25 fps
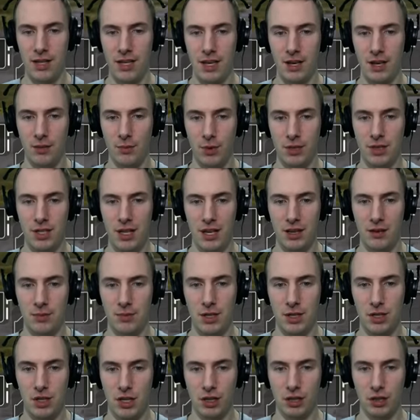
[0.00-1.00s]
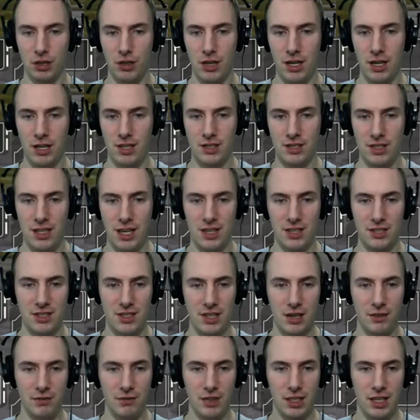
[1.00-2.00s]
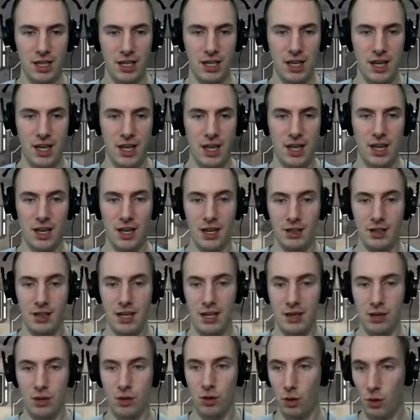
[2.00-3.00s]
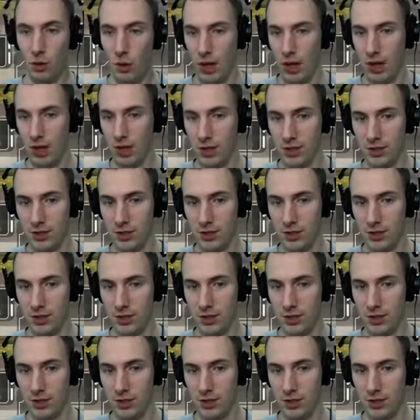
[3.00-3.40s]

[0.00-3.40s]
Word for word: what the enemy jungler is, and that is definitely the Kwong.